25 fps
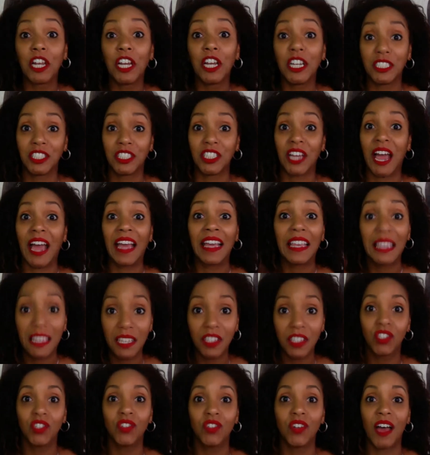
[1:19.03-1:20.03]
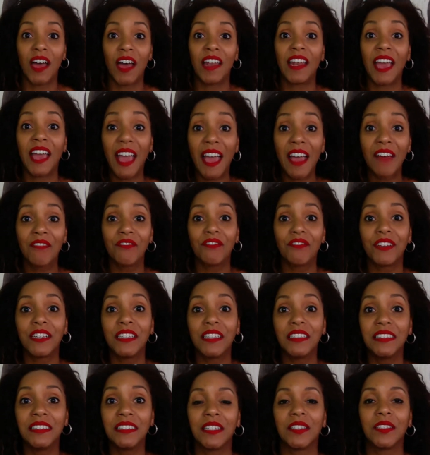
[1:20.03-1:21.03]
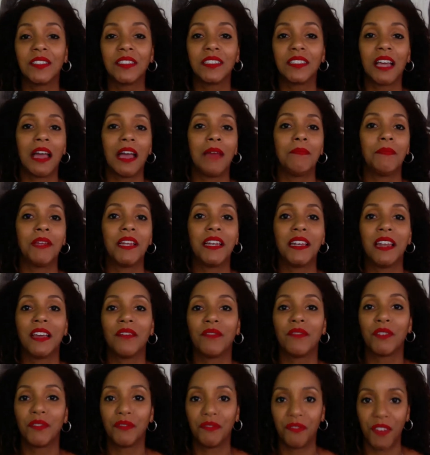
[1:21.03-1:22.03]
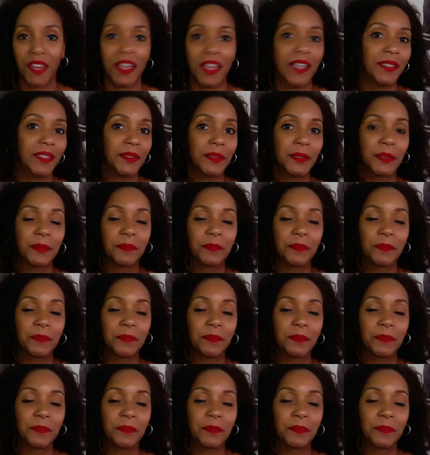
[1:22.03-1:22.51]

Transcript: I kid you not, every single time, it never fails.